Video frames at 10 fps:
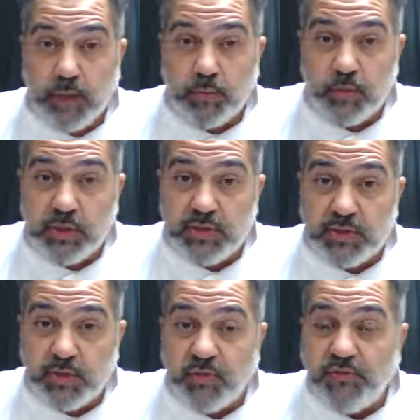
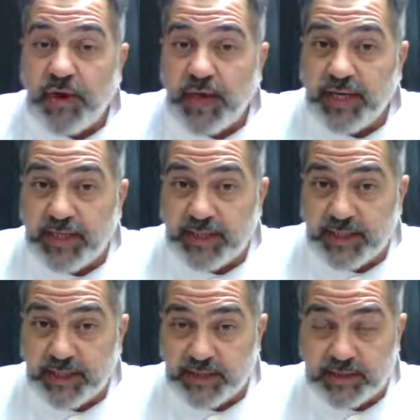policy of
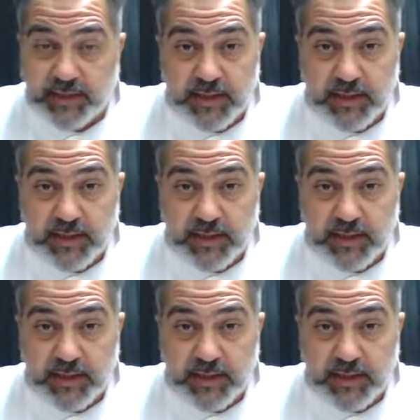hiring